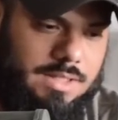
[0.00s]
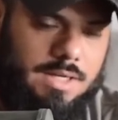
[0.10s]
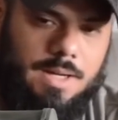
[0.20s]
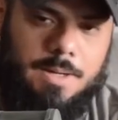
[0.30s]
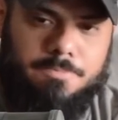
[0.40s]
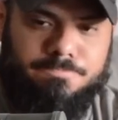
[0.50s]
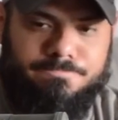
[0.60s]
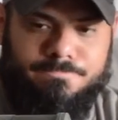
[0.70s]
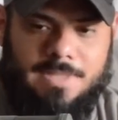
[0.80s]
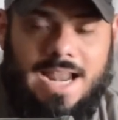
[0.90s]
um,
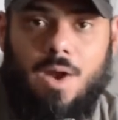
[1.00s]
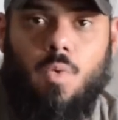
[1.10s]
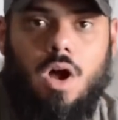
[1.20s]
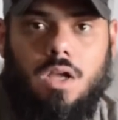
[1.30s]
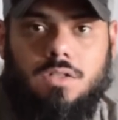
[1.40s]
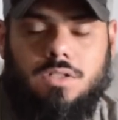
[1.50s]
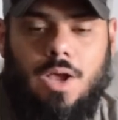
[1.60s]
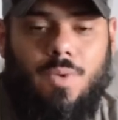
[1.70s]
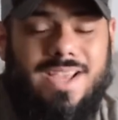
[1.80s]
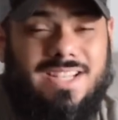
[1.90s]
that I want.
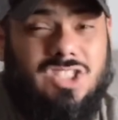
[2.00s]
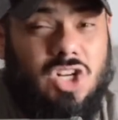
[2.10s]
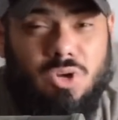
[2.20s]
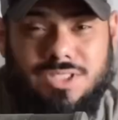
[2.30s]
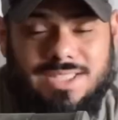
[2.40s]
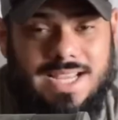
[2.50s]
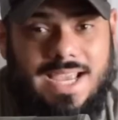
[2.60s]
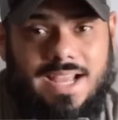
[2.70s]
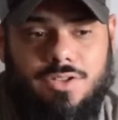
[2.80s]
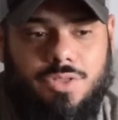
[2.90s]
I want to get as close as I
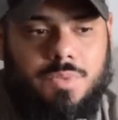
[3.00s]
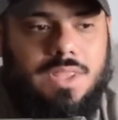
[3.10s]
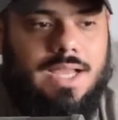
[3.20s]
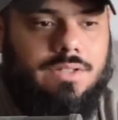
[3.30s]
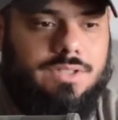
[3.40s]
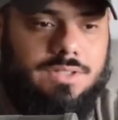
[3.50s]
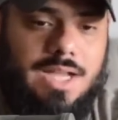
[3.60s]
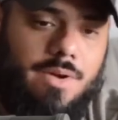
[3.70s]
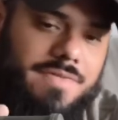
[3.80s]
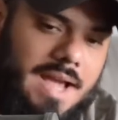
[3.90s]
can to three thousand.
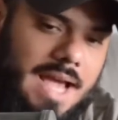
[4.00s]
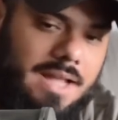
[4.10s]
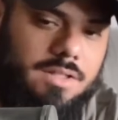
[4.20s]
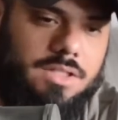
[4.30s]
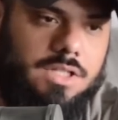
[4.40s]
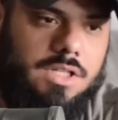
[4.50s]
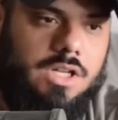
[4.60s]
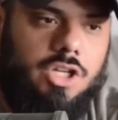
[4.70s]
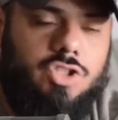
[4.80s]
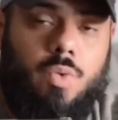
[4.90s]
Now, if I had a
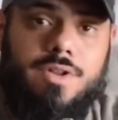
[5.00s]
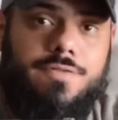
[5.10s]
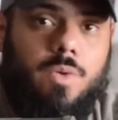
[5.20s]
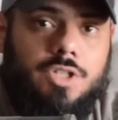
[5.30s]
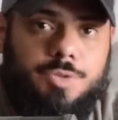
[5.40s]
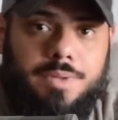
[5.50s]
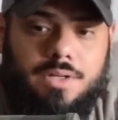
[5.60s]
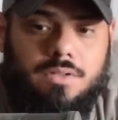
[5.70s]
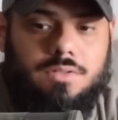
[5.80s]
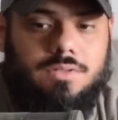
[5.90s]
a twenty-four inch
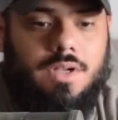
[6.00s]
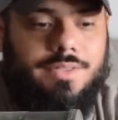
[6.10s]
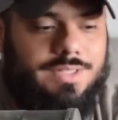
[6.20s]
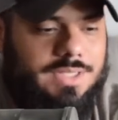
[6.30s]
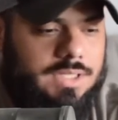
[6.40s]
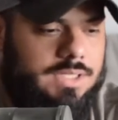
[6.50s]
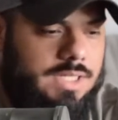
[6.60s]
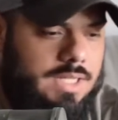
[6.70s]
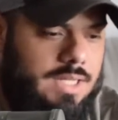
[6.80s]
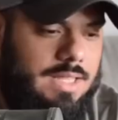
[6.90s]
barrel on this
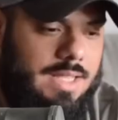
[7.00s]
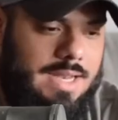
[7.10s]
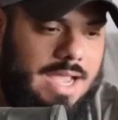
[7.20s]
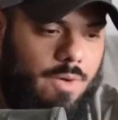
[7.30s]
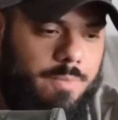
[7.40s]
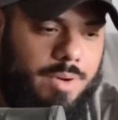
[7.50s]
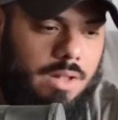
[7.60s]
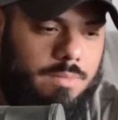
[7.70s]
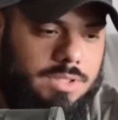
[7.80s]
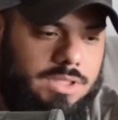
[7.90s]
gun, then yeah, I would
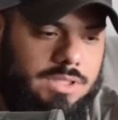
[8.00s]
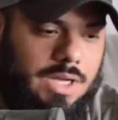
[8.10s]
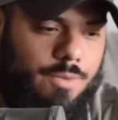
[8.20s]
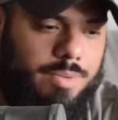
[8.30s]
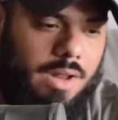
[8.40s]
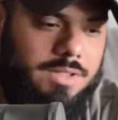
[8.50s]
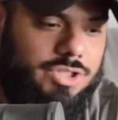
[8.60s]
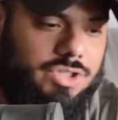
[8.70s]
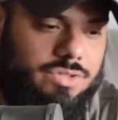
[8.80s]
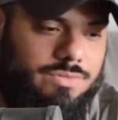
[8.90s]
probably I would probably
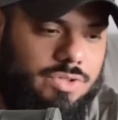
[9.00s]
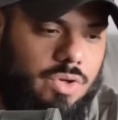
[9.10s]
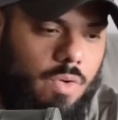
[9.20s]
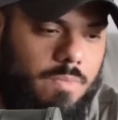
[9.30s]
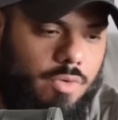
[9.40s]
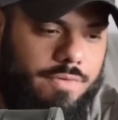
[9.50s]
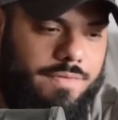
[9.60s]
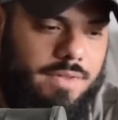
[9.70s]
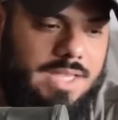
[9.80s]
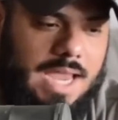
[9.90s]
just go more
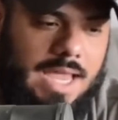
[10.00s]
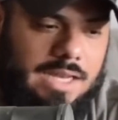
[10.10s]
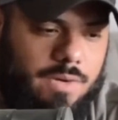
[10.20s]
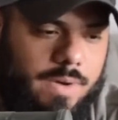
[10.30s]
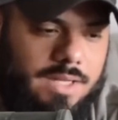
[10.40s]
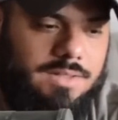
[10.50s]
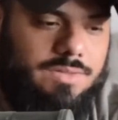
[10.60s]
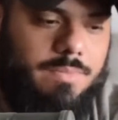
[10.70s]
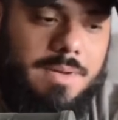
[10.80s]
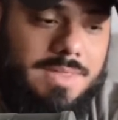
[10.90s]
for the eighty
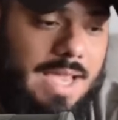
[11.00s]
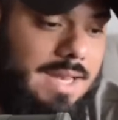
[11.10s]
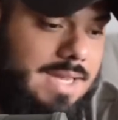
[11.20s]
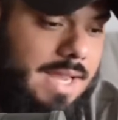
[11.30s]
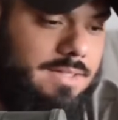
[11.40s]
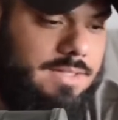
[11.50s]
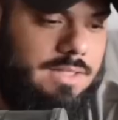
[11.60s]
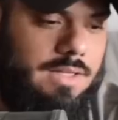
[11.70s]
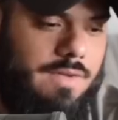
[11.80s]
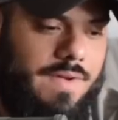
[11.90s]
grains or maybe the
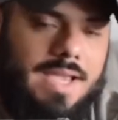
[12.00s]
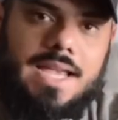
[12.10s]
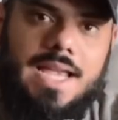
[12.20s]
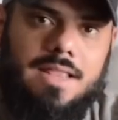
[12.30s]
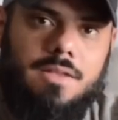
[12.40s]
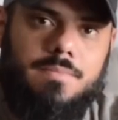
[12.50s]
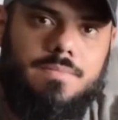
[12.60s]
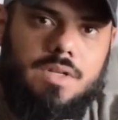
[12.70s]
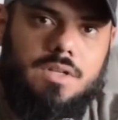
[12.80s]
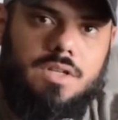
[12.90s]
eighty-eights. If I can get
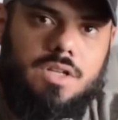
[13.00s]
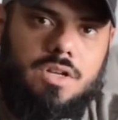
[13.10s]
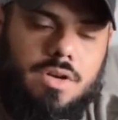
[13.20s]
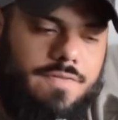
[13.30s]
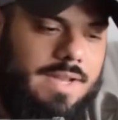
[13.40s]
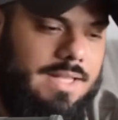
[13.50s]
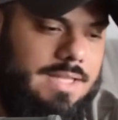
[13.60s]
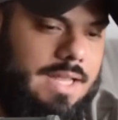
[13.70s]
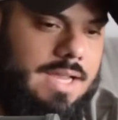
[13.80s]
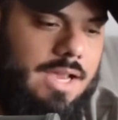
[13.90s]
them, you know, if I get
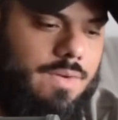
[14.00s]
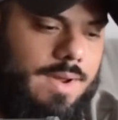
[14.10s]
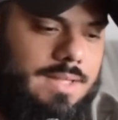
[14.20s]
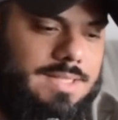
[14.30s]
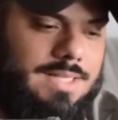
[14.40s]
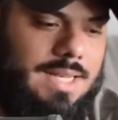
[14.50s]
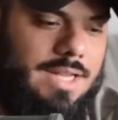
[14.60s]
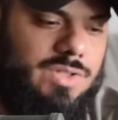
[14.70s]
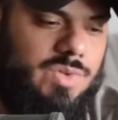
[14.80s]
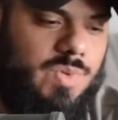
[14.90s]
the eighty-eight grains to
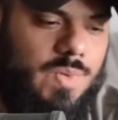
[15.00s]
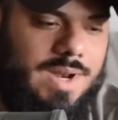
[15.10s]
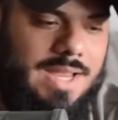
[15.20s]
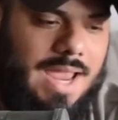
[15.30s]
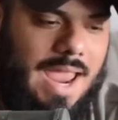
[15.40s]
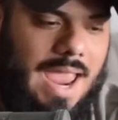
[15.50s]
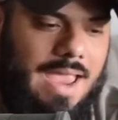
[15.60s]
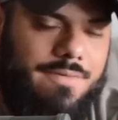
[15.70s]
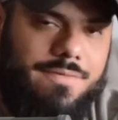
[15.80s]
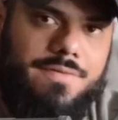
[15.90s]
like
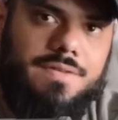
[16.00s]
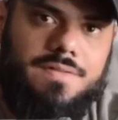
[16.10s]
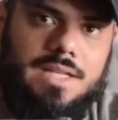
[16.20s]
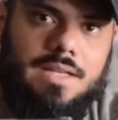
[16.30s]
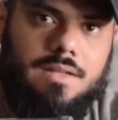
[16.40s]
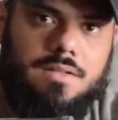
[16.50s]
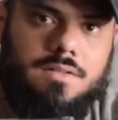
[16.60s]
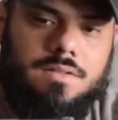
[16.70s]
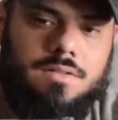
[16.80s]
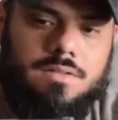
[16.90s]
twenty-eight fifty,
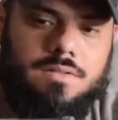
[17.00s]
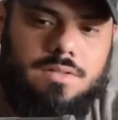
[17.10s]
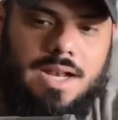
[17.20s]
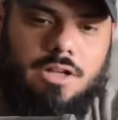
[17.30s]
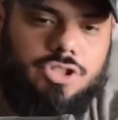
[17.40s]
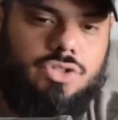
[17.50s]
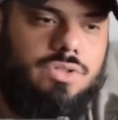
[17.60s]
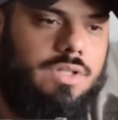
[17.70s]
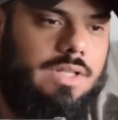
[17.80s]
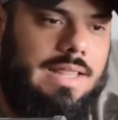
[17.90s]
then I'll
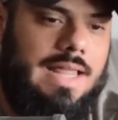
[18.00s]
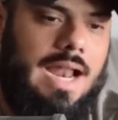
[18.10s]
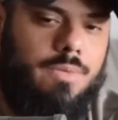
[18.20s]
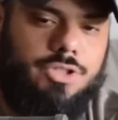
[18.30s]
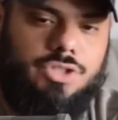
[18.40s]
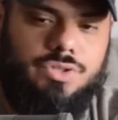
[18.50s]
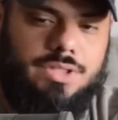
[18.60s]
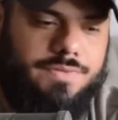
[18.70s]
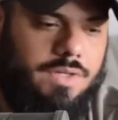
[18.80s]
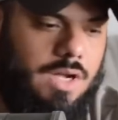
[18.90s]
shoot a, then I would shoot
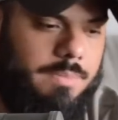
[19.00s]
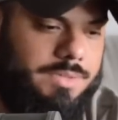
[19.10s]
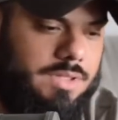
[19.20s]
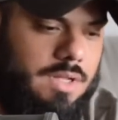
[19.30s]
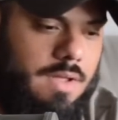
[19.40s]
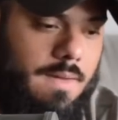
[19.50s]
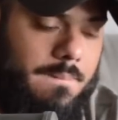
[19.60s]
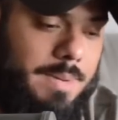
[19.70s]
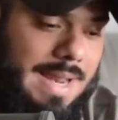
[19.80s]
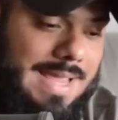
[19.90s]
it for comps.
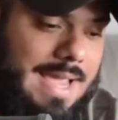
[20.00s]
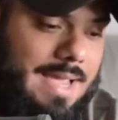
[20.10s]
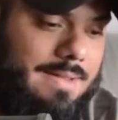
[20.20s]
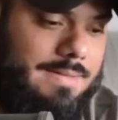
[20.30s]
But I can't,